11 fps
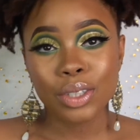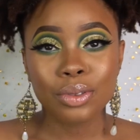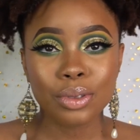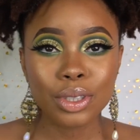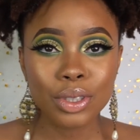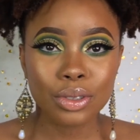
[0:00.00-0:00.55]

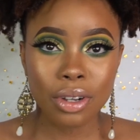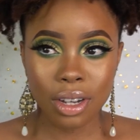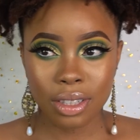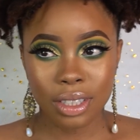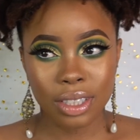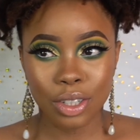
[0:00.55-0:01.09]
Would you rock
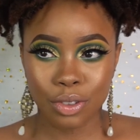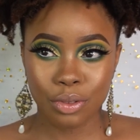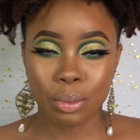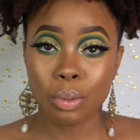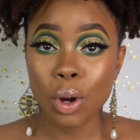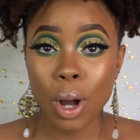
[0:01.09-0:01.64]
this look for
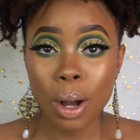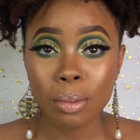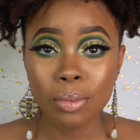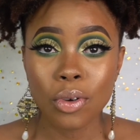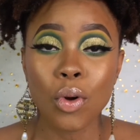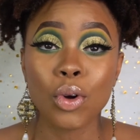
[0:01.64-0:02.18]

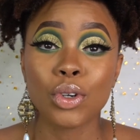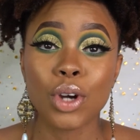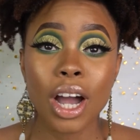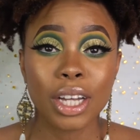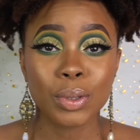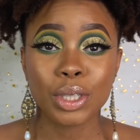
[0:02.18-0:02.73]
prom or
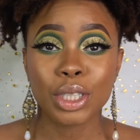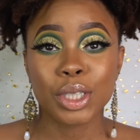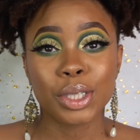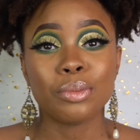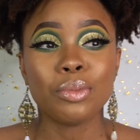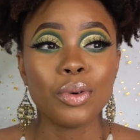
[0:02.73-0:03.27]

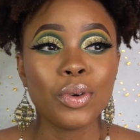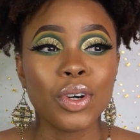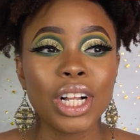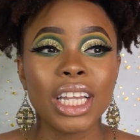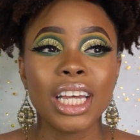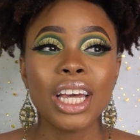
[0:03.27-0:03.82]
graduation
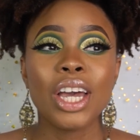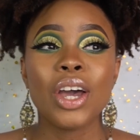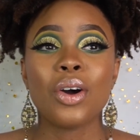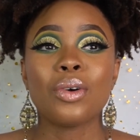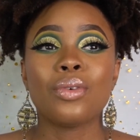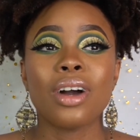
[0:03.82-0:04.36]
ball?
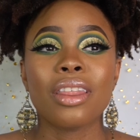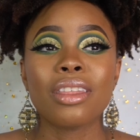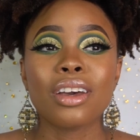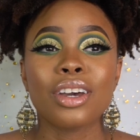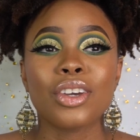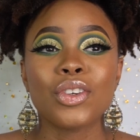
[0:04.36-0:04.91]

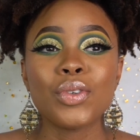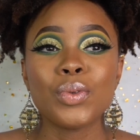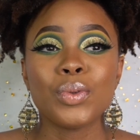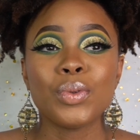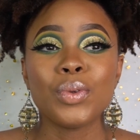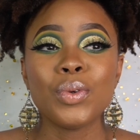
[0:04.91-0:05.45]
Whether
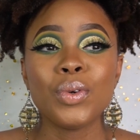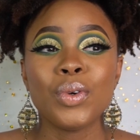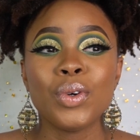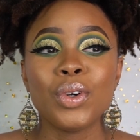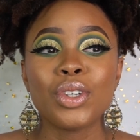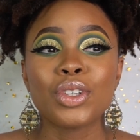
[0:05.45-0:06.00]
you
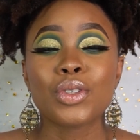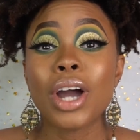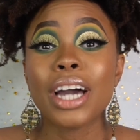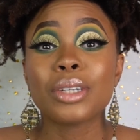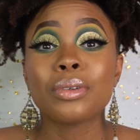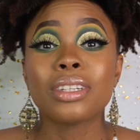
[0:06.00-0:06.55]

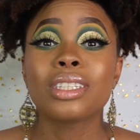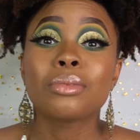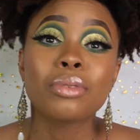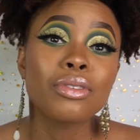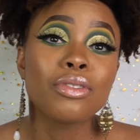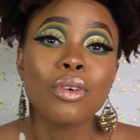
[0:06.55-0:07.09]
graduated
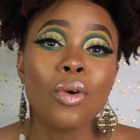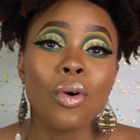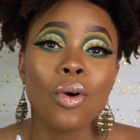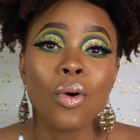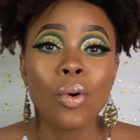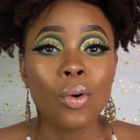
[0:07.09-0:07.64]

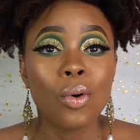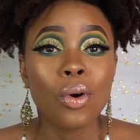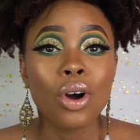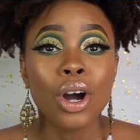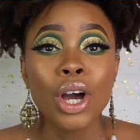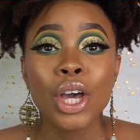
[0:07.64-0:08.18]
before
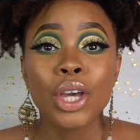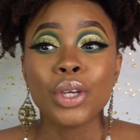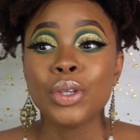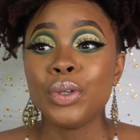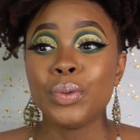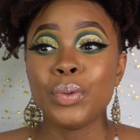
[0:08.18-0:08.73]
or
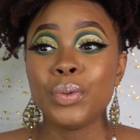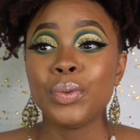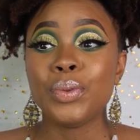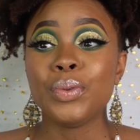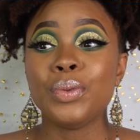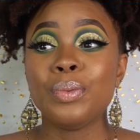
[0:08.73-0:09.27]

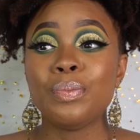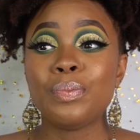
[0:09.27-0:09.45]
you